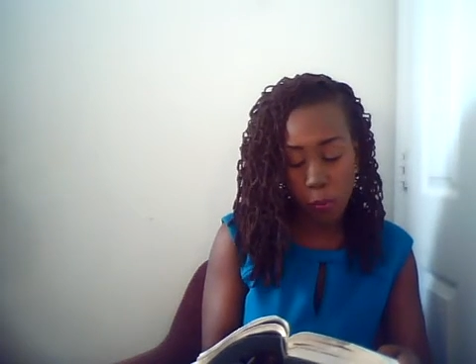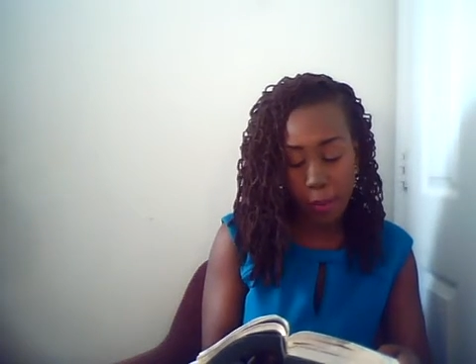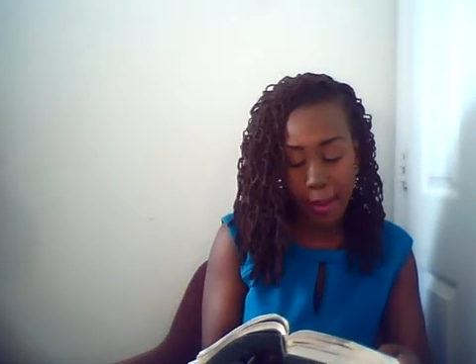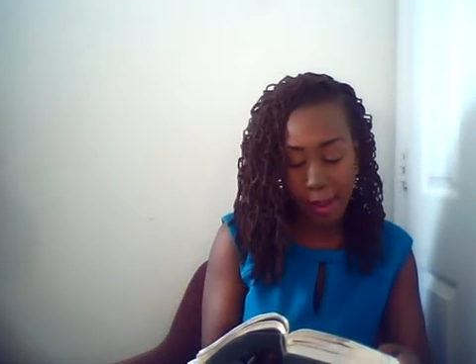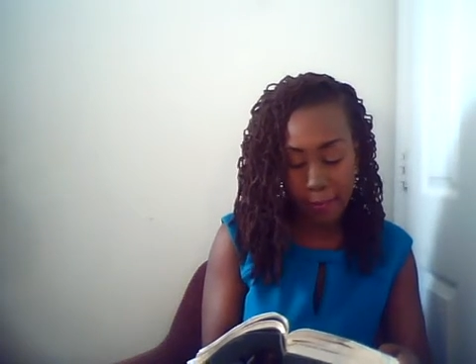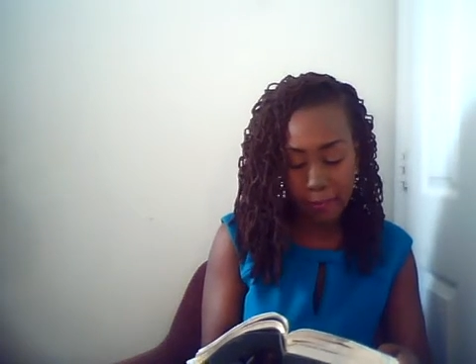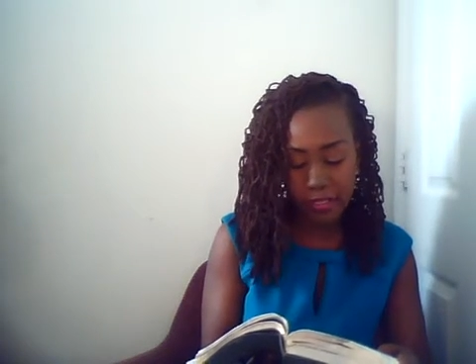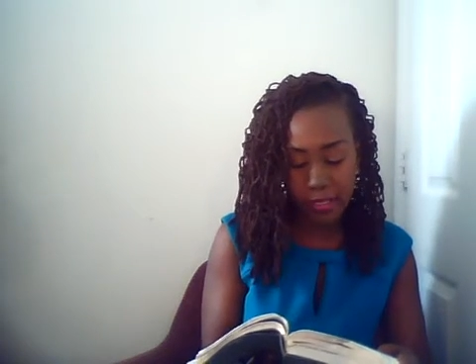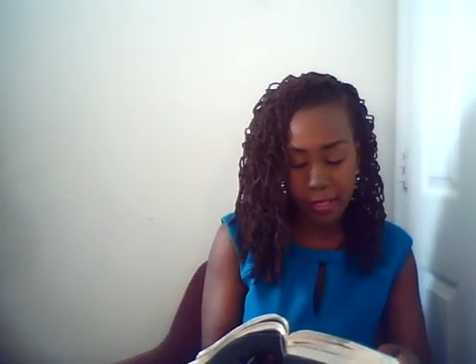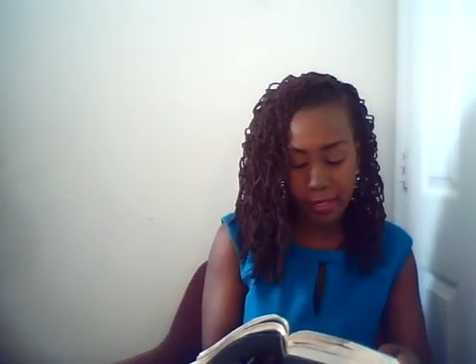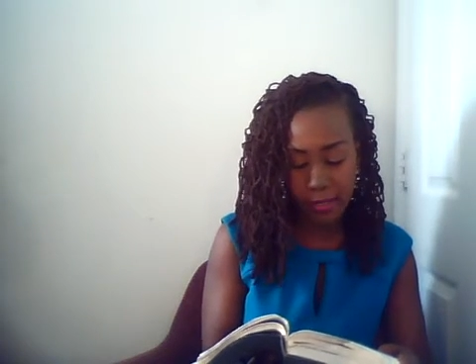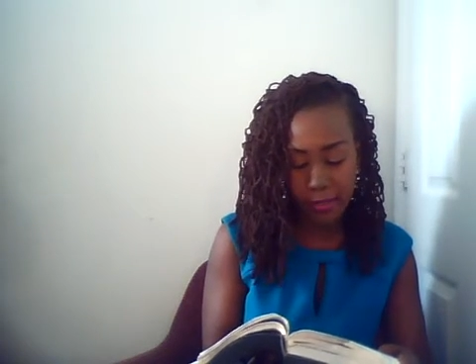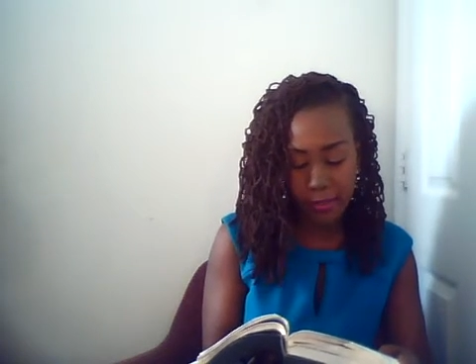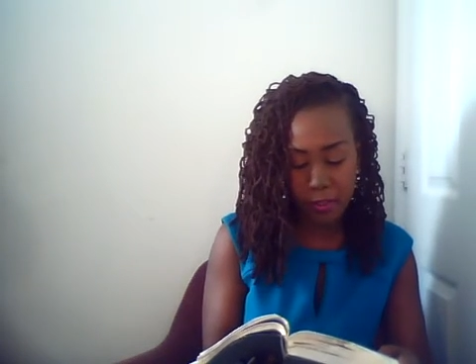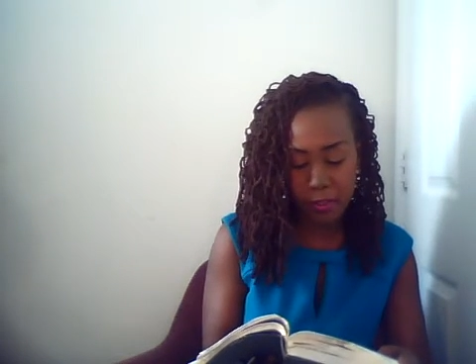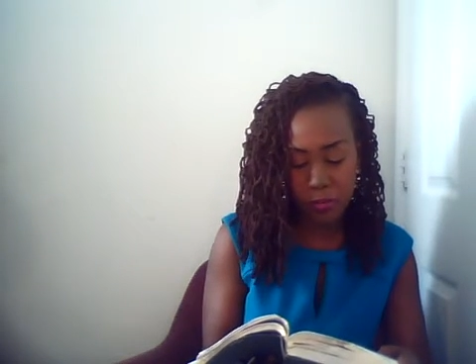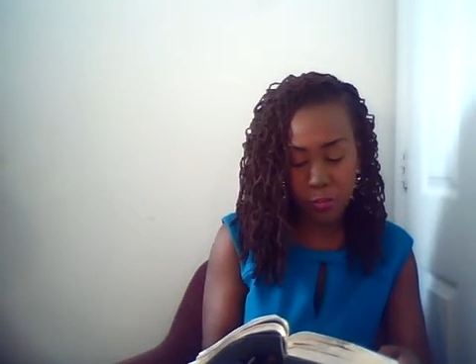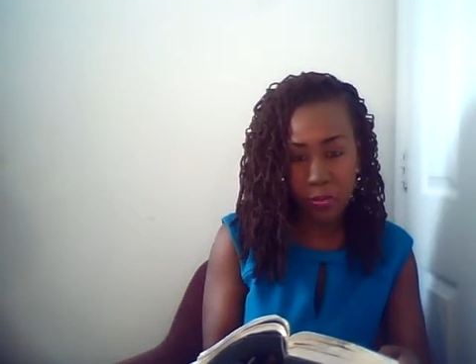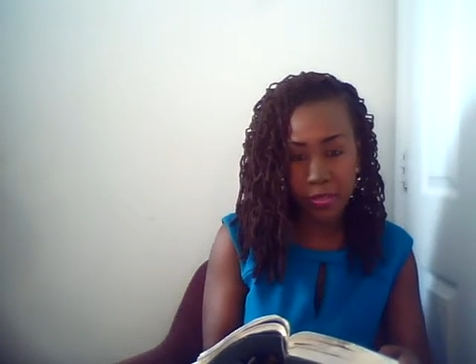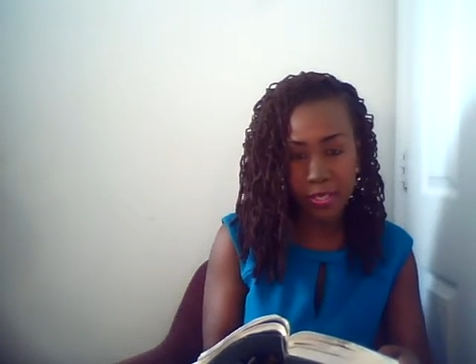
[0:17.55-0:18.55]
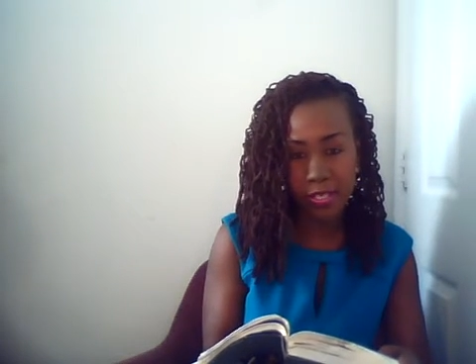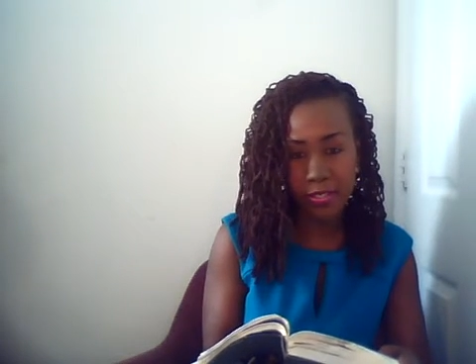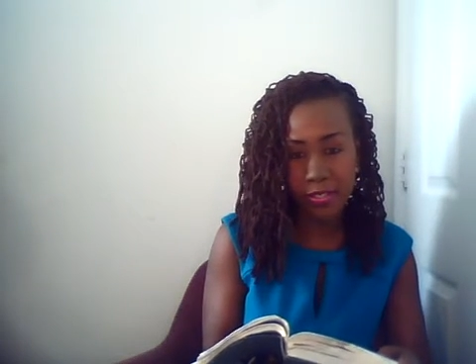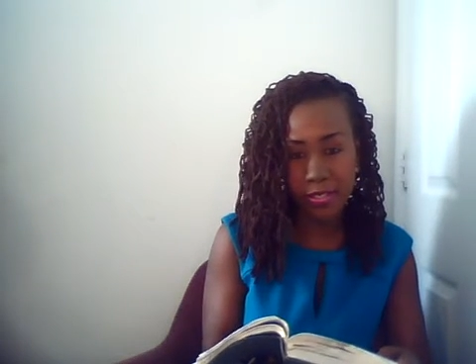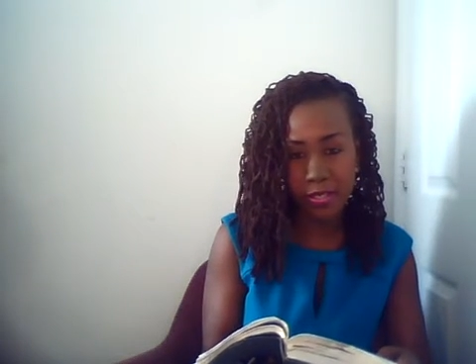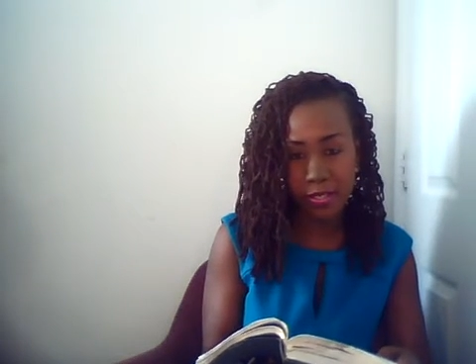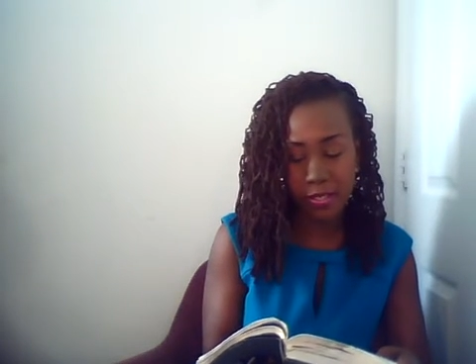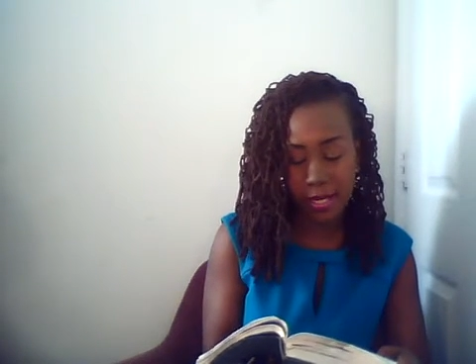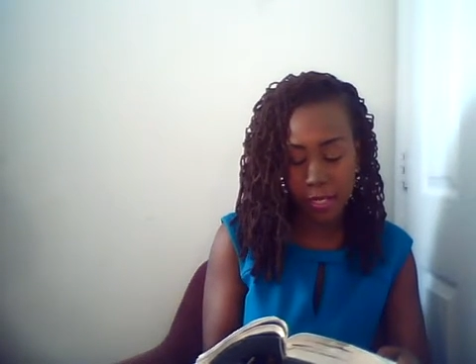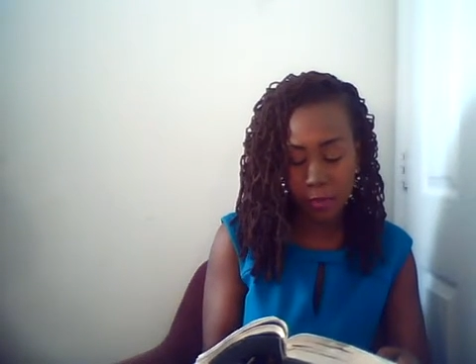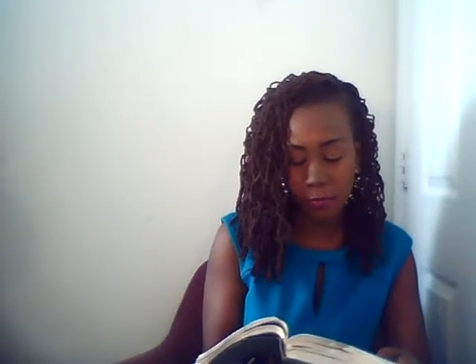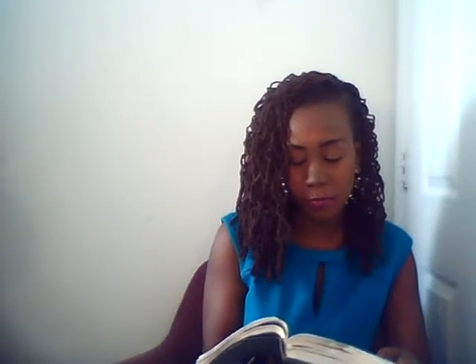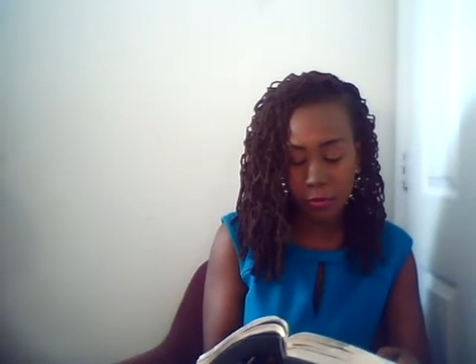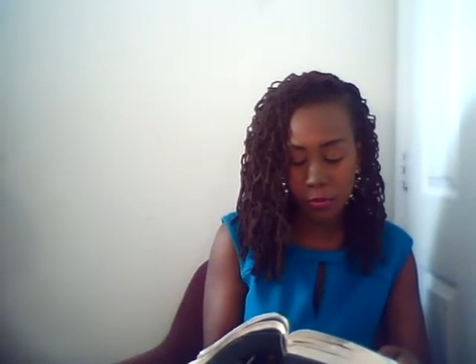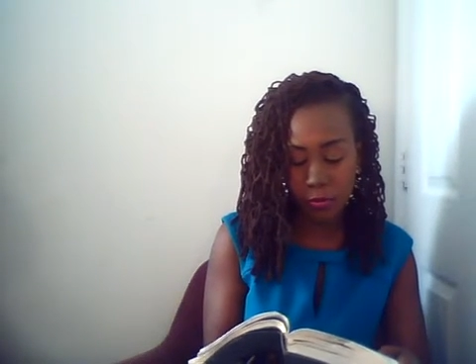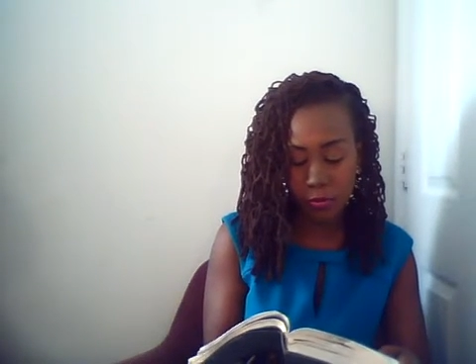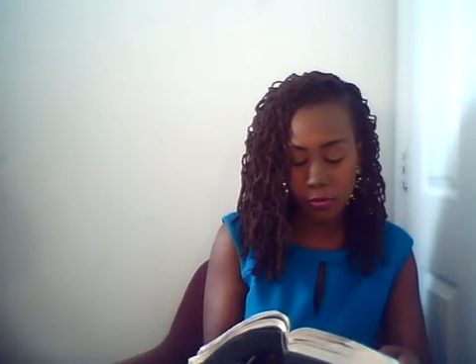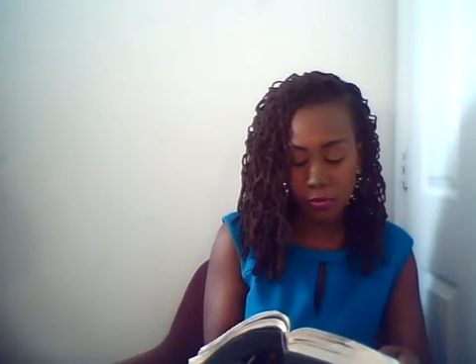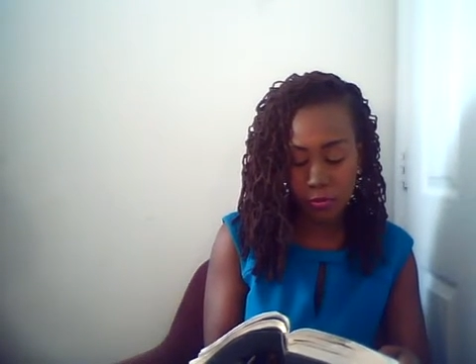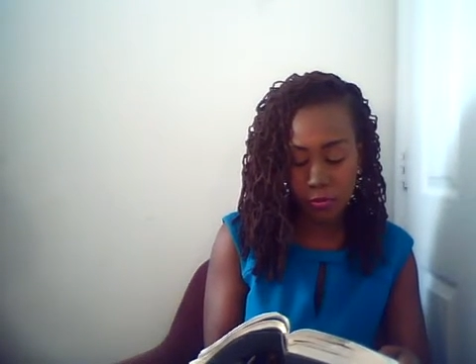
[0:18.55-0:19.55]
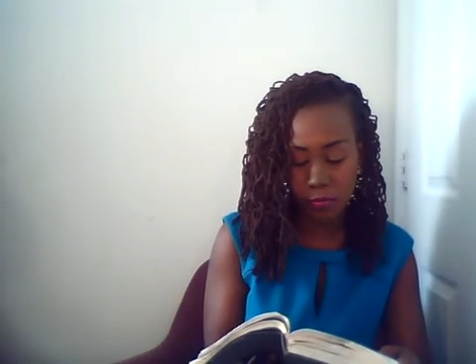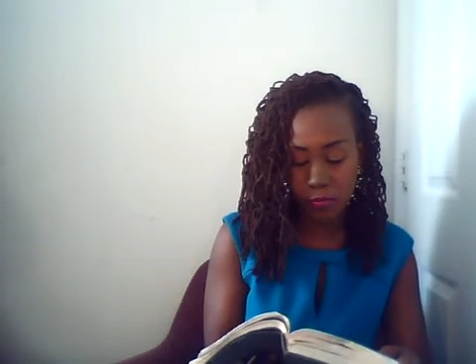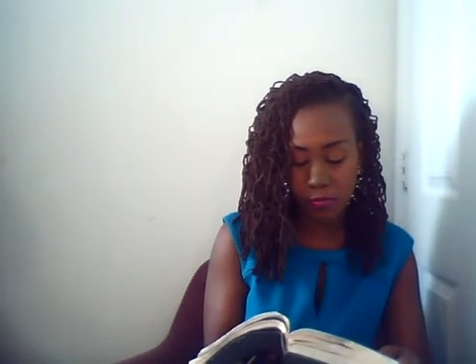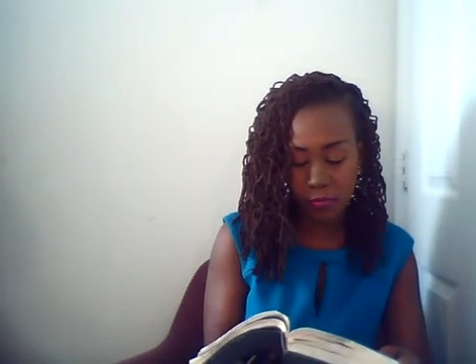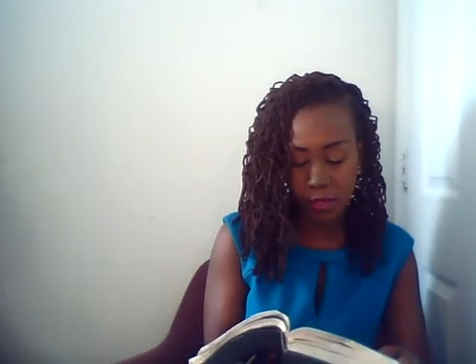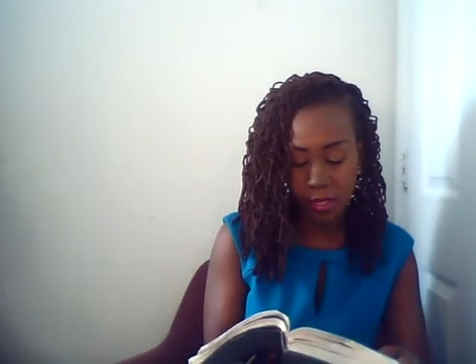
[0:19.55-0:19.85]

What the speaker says: baptize, but his disciples,